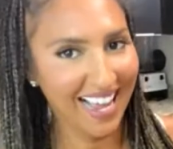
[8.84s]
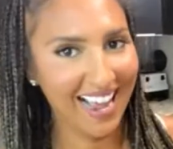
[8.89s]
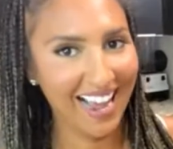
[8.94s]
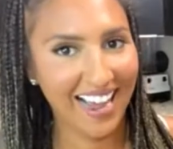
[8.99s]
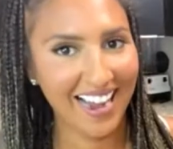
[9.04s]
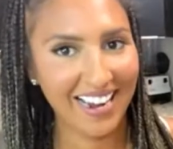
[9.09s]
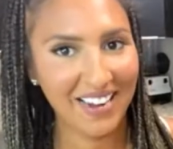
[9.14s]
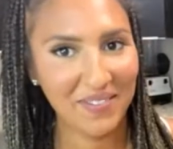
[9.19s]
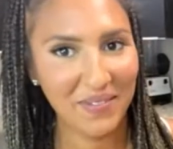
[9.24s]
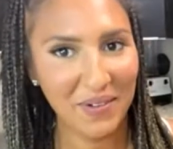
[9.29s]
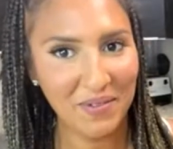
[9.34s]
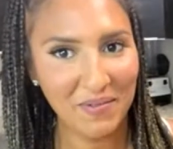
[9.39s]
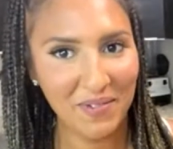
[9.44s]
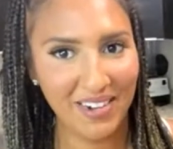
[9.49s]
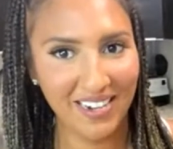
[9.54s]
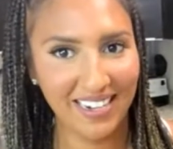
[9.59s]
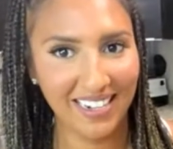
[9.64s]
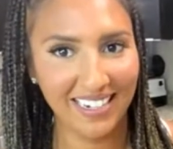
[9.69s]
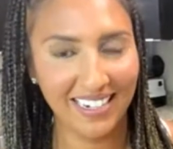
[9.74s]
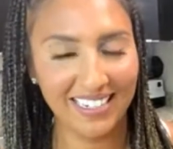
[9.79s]
Hi
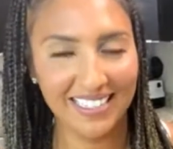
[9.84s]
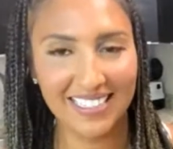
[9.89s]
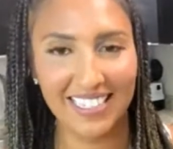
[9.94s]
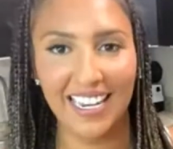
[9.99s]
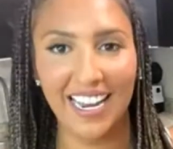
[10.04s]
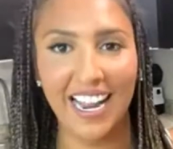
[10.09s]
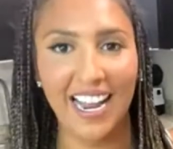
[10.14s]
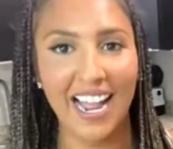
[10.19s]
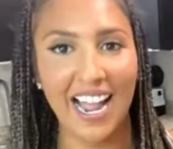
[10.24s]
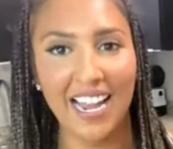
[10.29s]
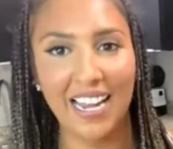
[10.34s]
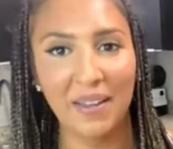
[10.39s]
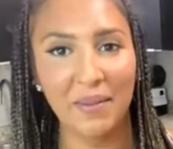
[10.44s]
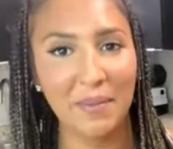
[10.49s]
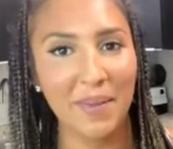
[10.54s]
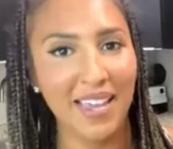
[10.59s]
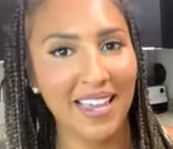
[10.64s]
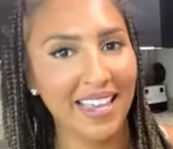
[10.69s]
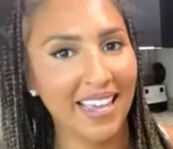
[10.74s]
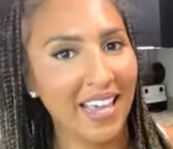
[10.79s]
everyone. Today I am
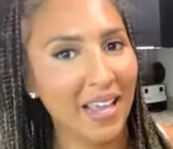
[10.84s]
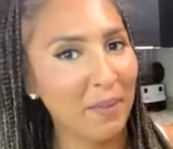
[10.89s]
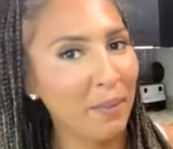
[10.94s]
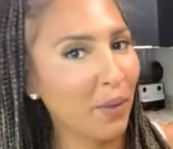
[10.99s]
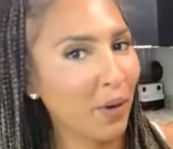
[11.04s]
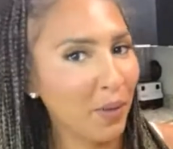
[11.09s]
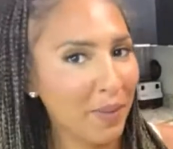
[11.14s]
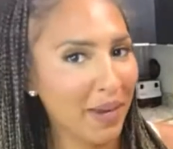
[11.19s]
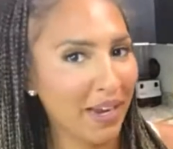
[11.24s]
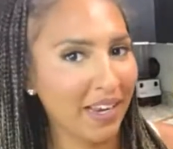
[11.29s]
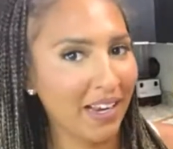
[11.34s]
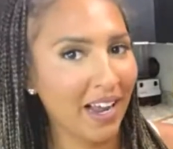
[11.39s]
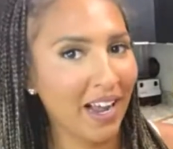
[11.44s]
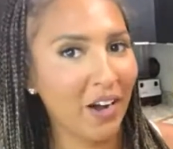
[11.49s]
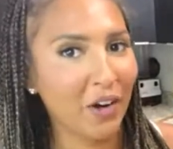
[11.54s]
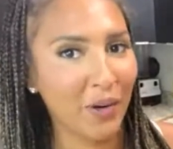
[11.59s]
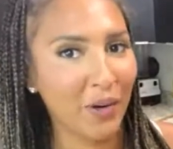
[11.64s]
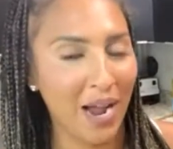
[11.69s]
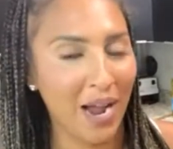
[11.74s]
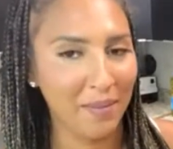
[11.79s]
making mermaid
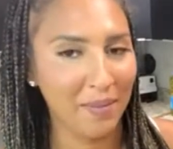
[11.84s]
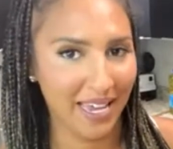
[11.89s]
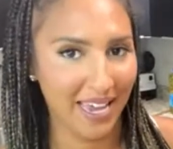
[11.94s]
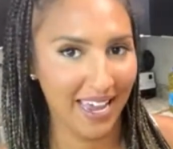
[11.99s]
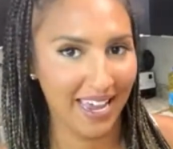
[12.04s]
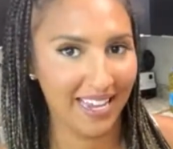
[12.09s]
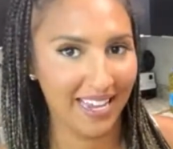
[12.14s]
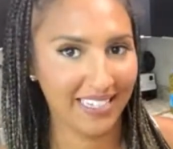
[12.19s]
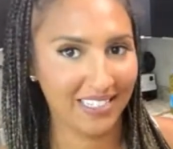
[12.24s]
crab cakes.